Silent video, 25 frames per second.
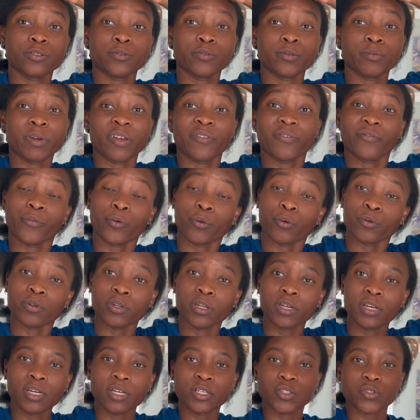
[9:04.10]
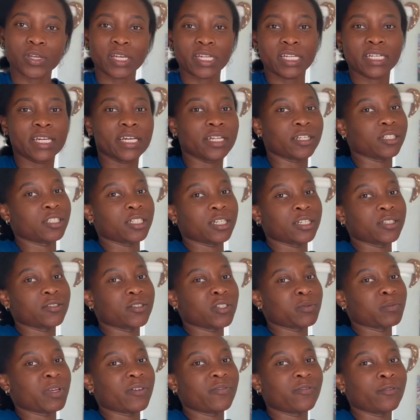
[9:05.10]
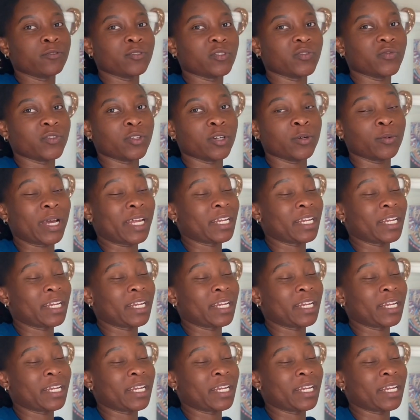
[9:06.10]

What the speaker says: with my phone, so I didn't get a chance to use my phone to vlog.